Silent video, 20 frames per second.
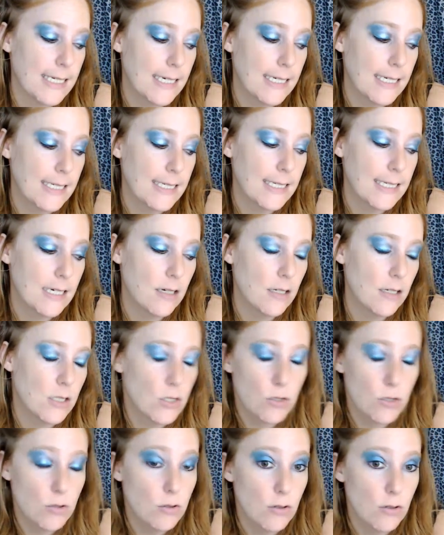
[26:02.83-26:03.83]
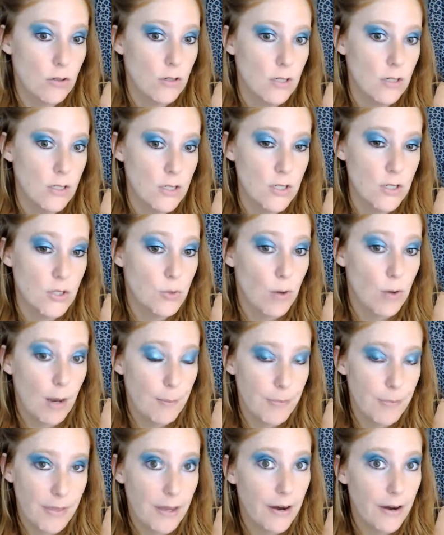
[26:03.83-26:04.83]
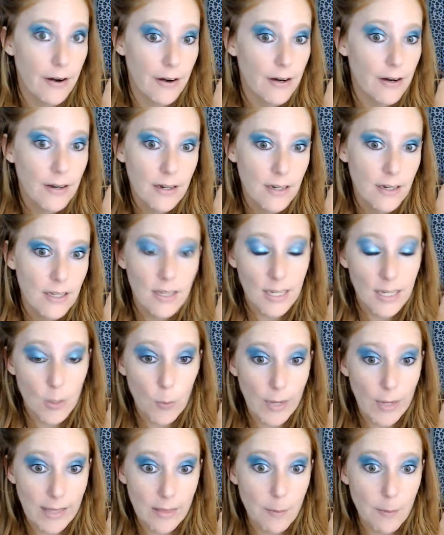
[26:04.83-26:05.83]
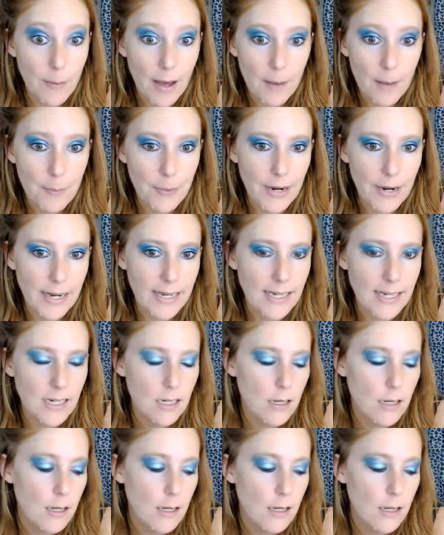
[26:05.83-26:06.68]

is going to disrupt their, like, wake them up, right?